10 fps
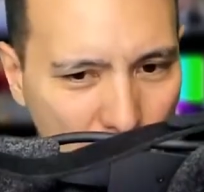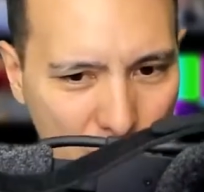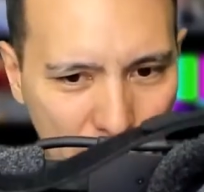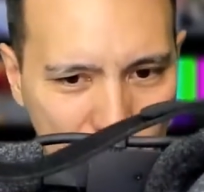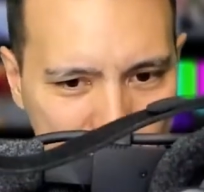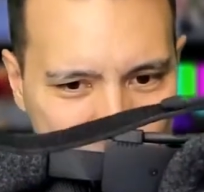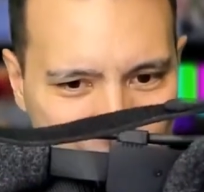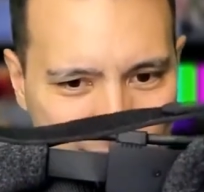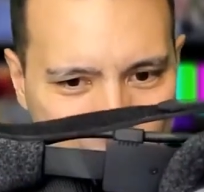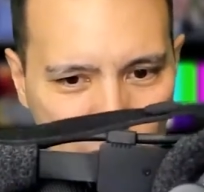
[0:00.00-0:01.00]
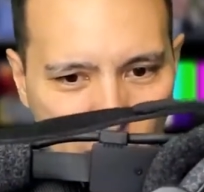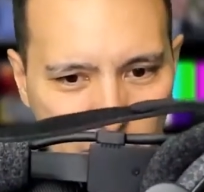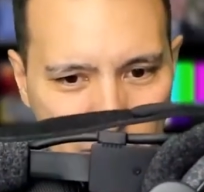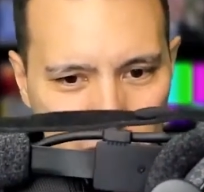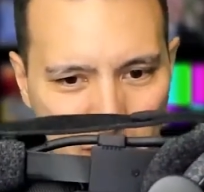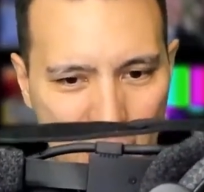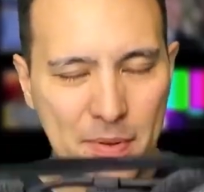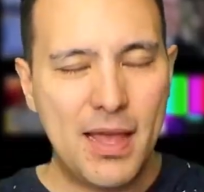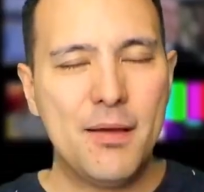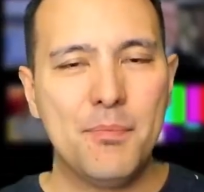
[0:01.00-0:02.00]
of the deluxe audio
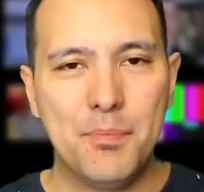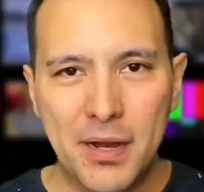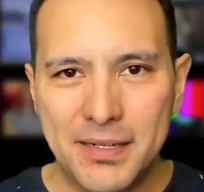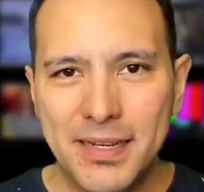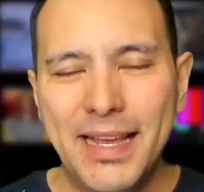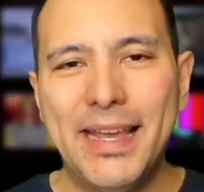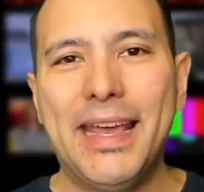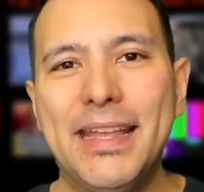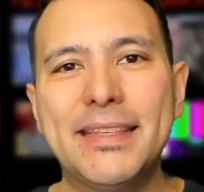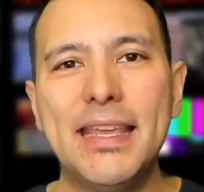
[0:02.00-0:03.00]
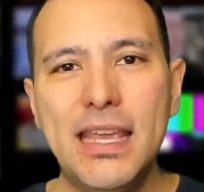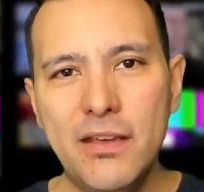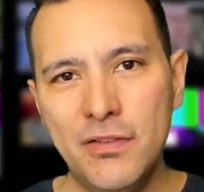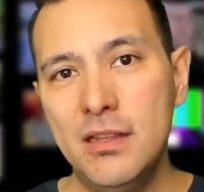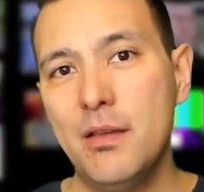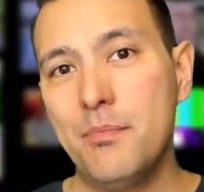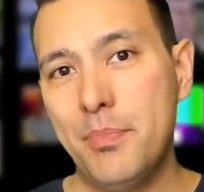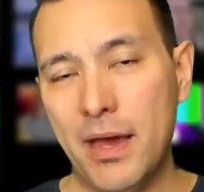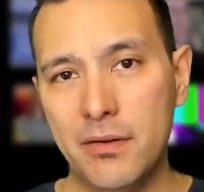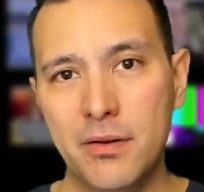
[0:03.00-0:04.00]
strap, but it's even
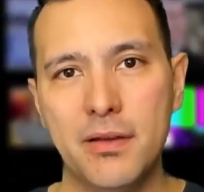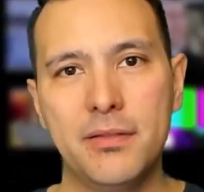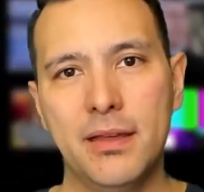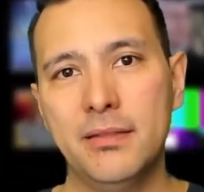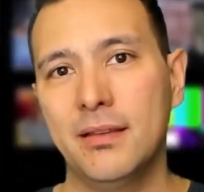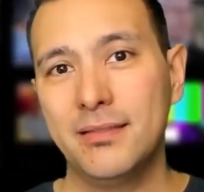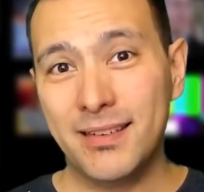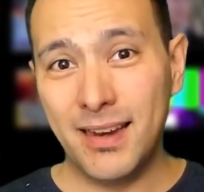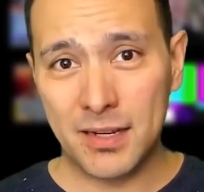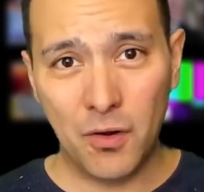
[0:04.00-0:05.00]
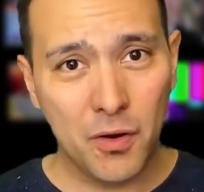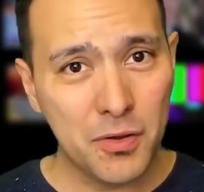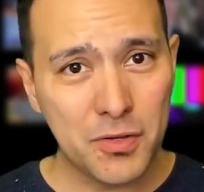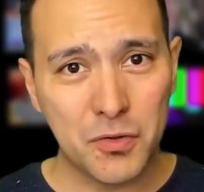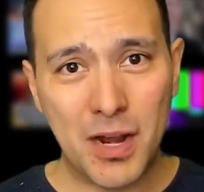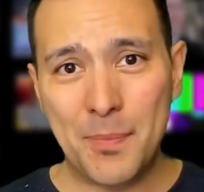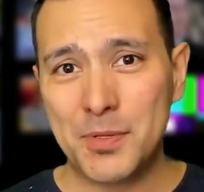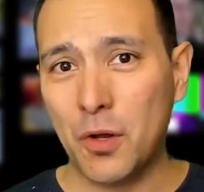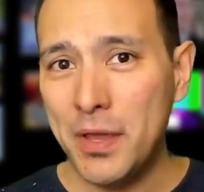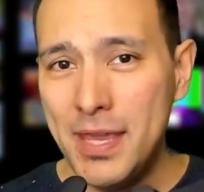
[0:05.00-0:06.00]
better than the deluxe audio strap.
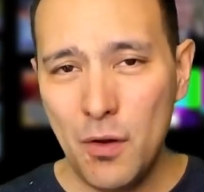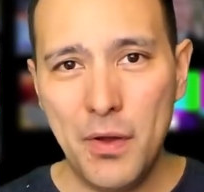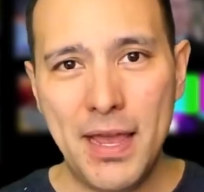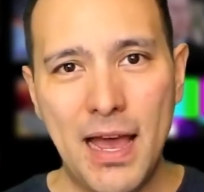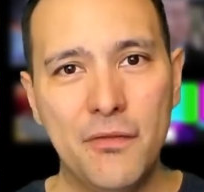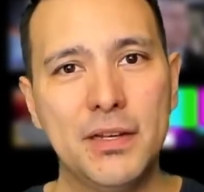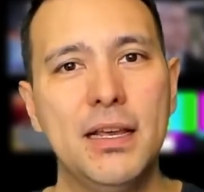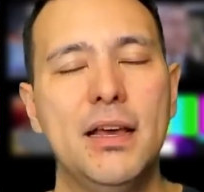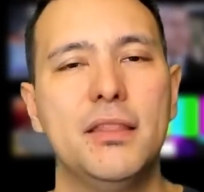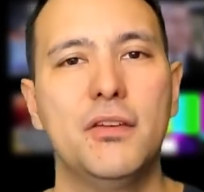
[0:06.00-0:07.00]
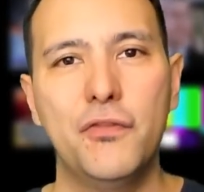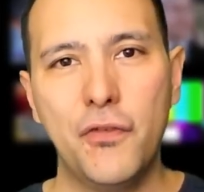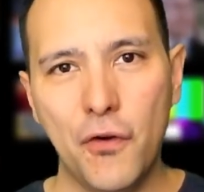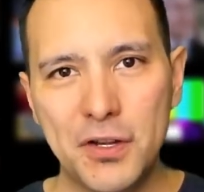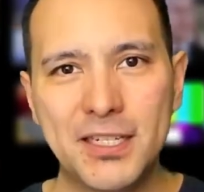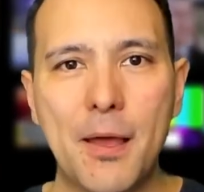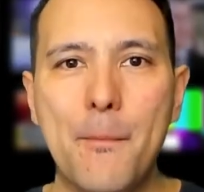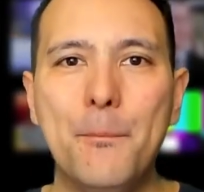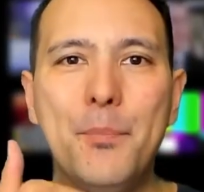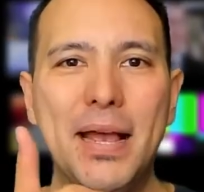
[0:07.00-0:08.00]
So here we have it, the first
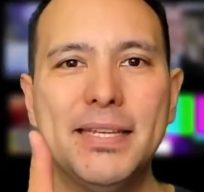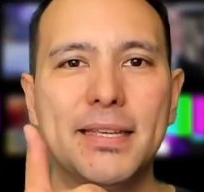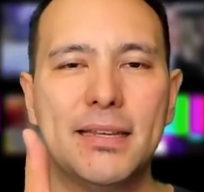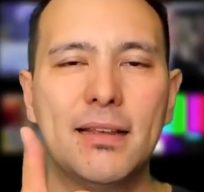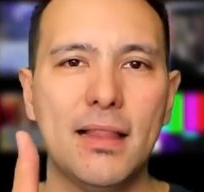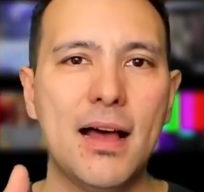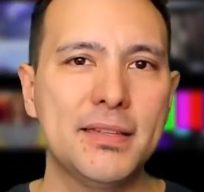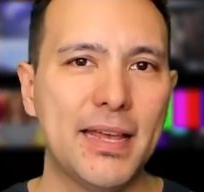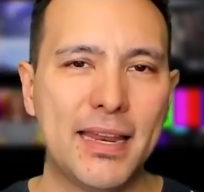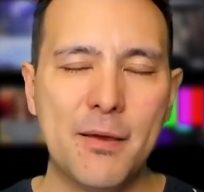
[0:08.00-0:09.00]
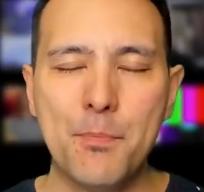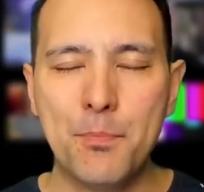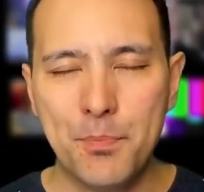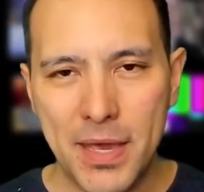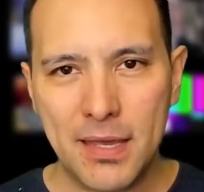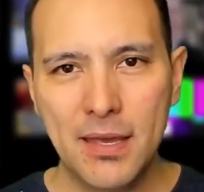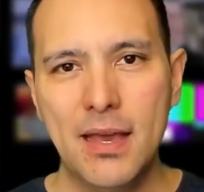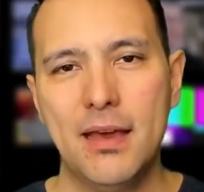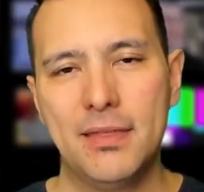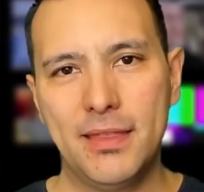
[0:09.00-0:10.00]
best in class, and a big
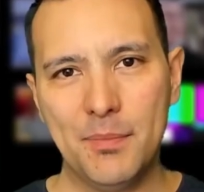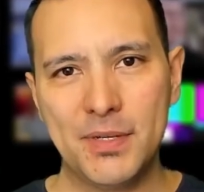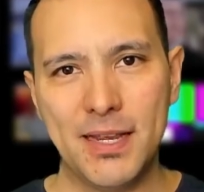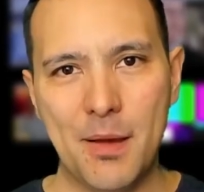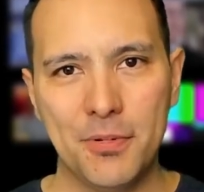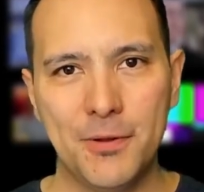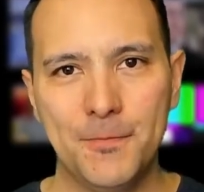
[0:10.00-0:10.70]
thumbs up.